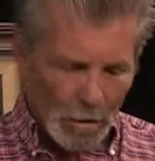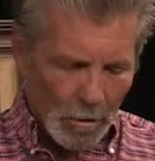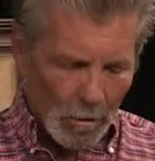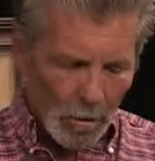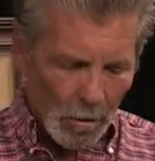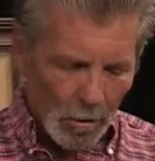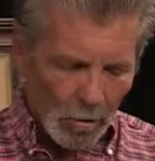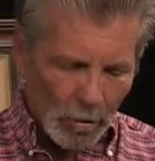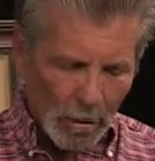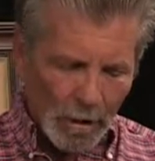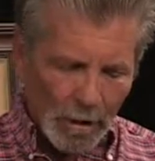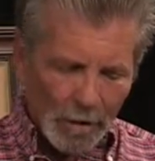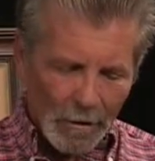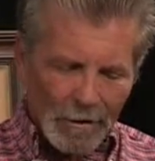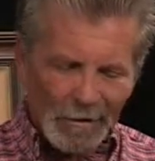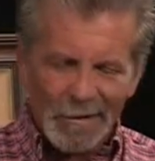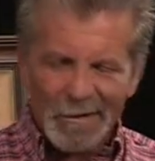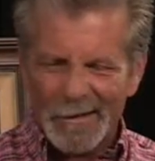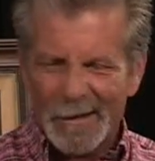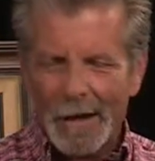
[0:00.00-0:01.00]
only
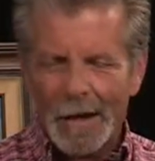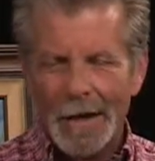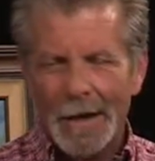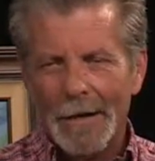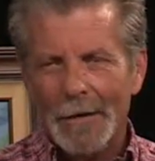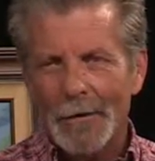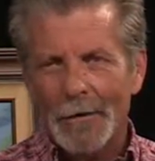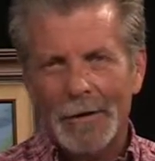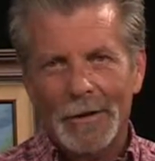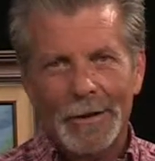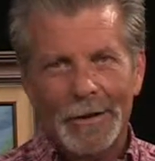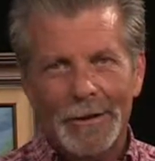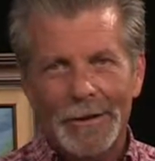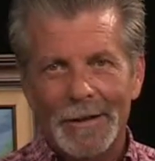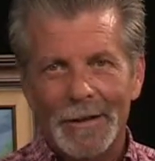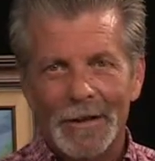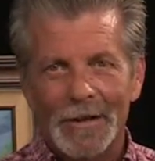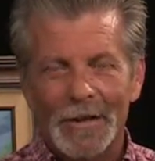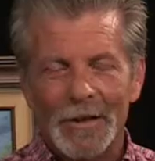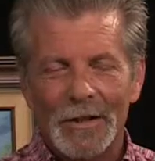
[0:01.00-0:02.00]
I know that
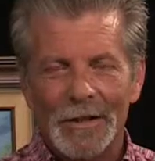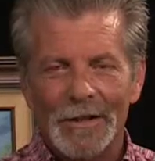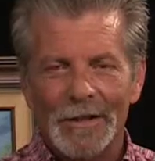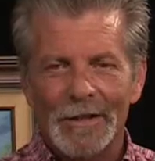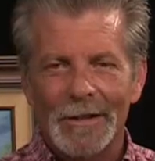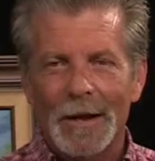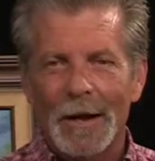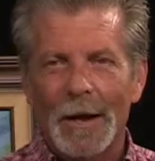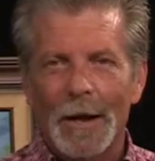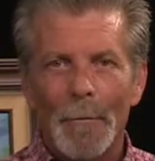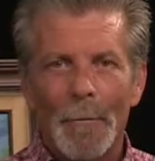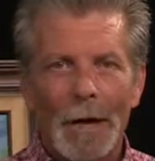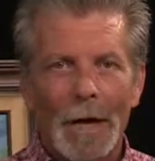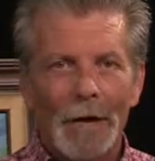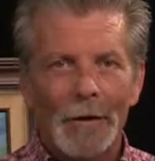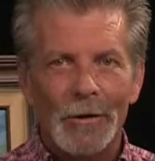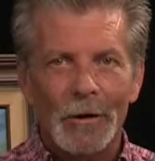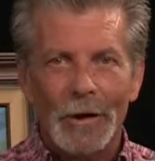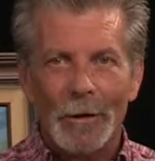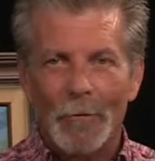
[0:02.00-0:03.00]
this is not a
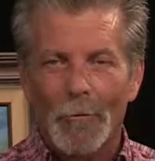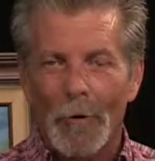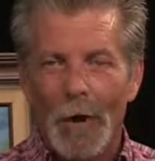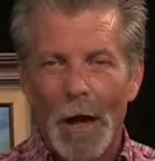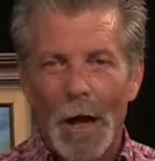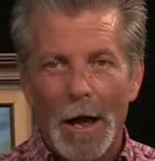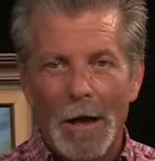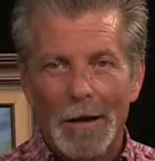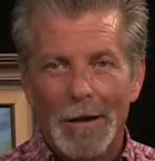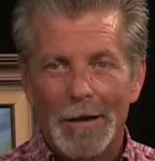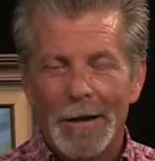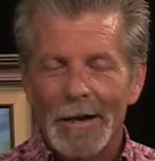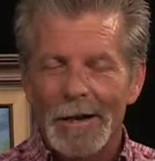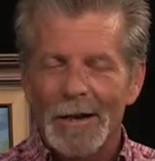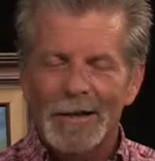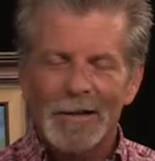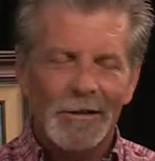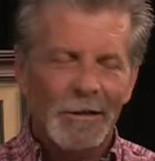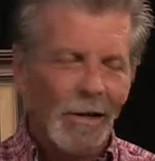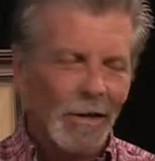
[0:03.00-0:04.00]
magic rock,
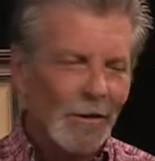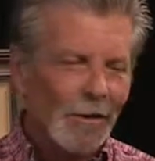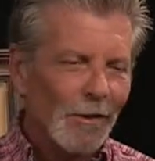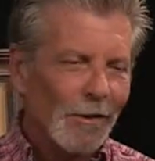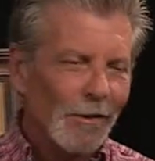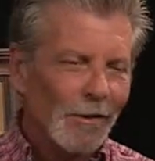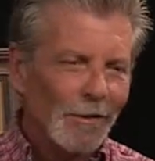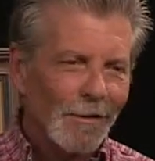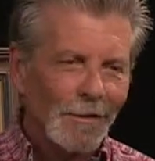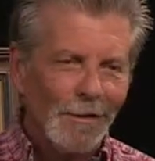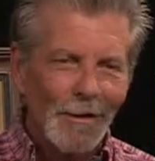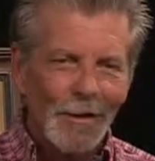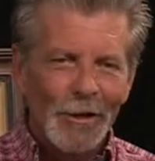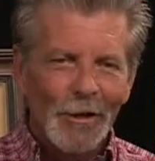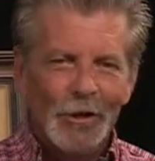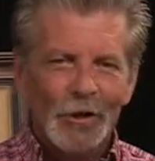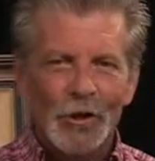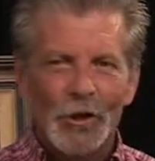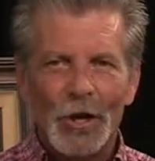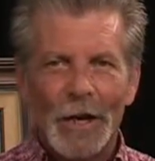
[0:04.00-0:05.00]
doesn't
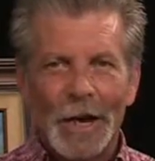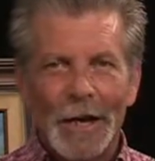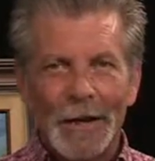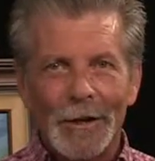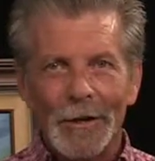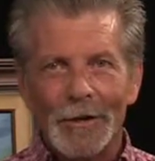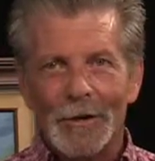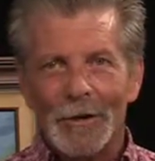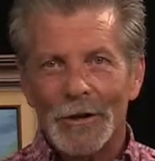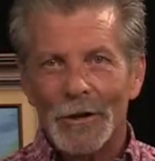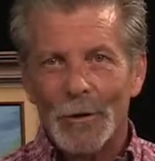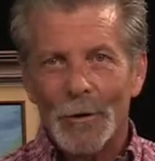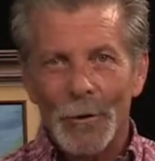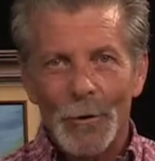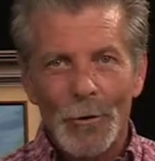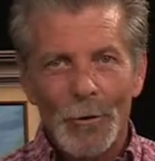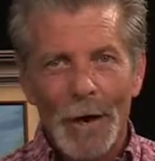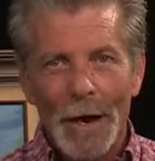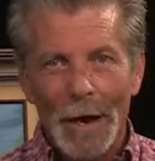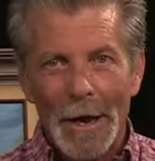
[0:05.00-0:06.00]
change
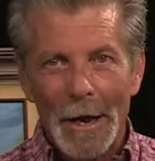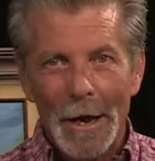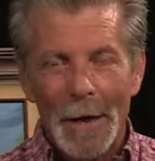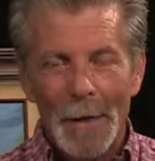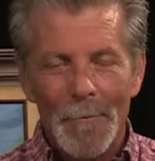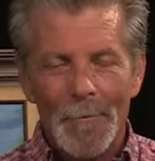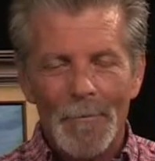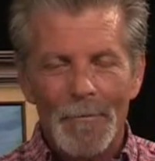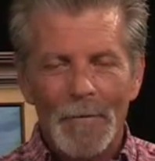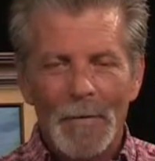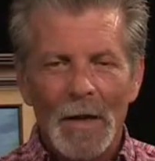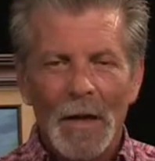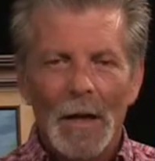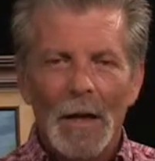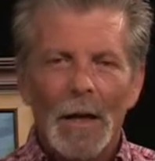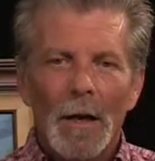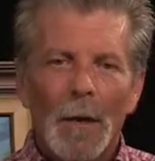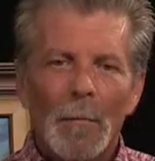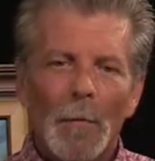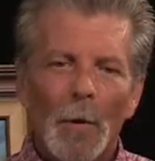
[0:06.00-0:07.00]
who I am,
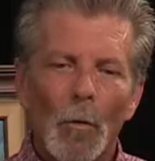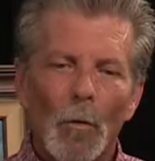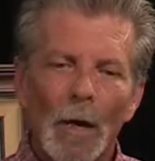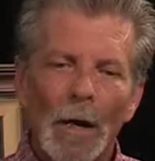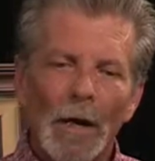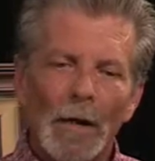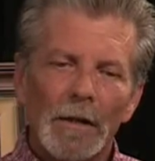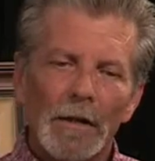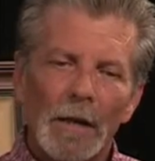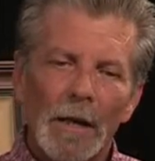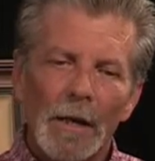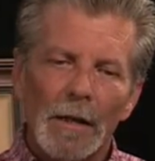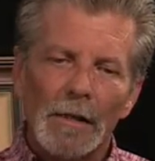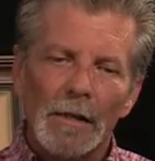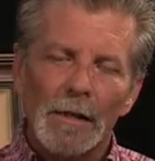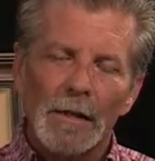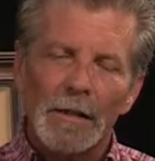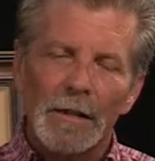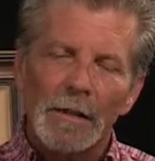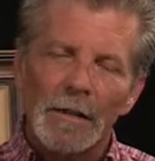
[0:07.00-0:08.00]
but what it does
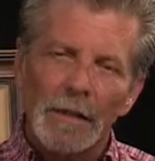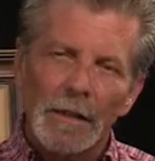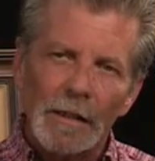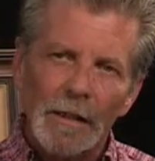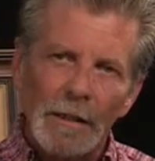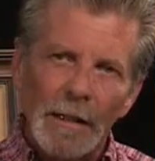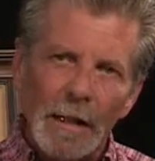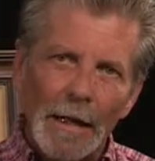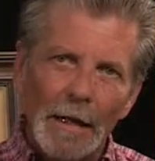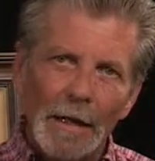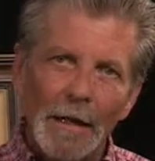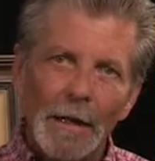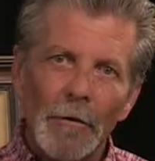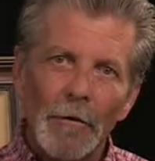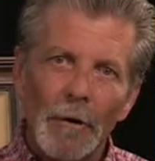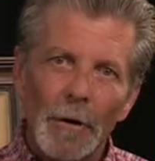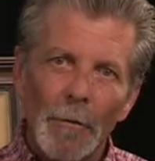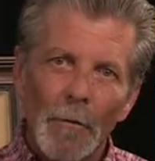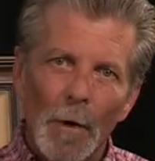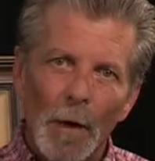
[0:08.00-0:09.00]
is it's a daily
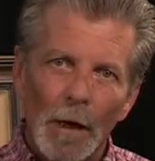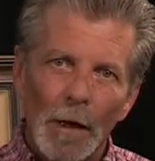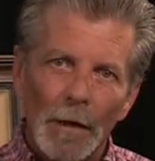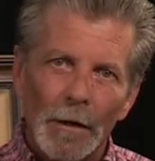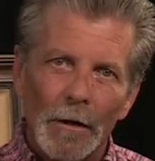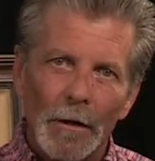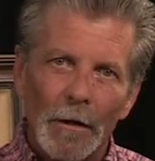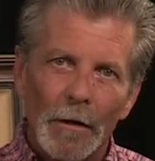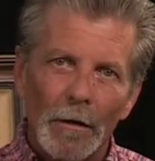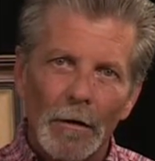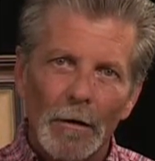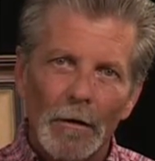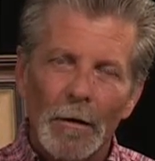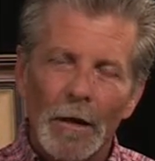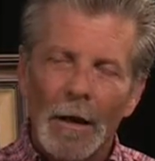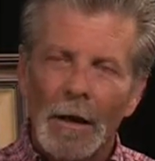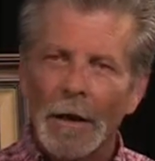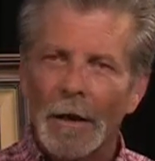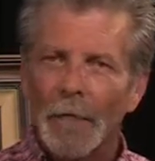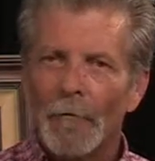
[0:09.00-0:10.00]
reminder.
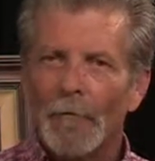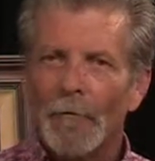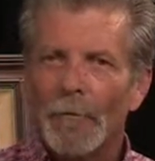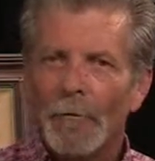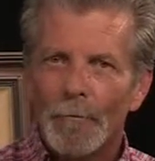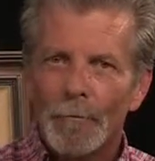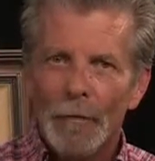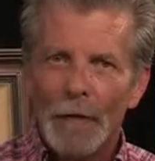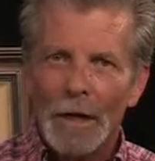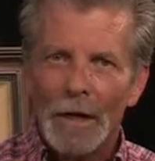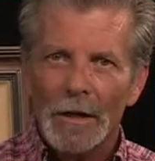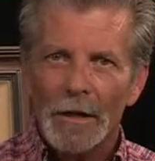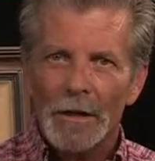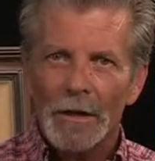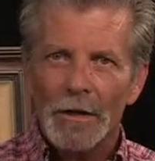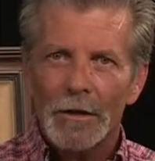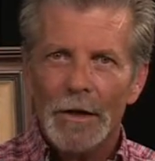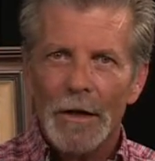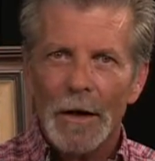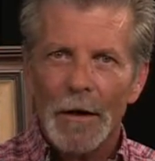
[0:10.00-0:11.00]
I can
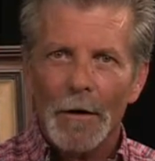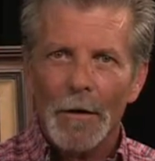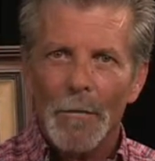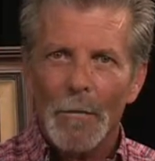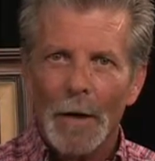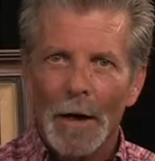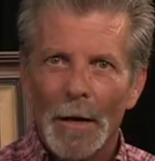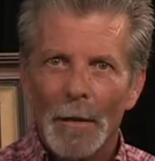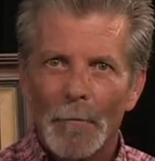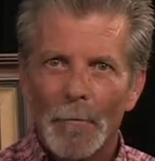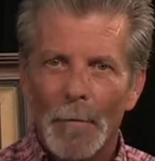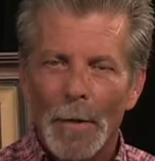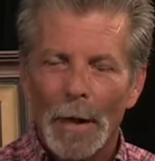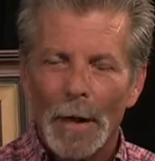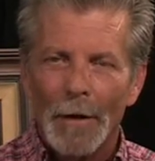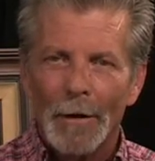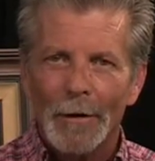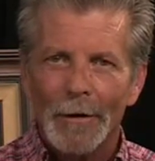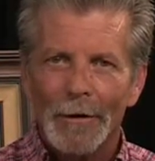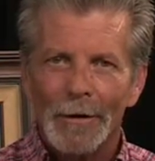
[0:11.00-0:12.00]
touch down in my
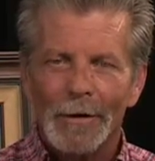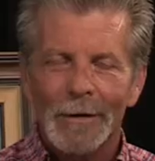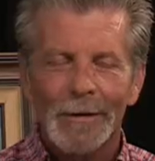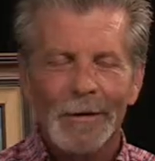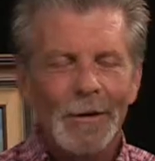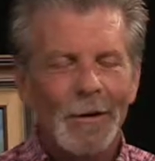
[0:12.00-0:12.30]
pants,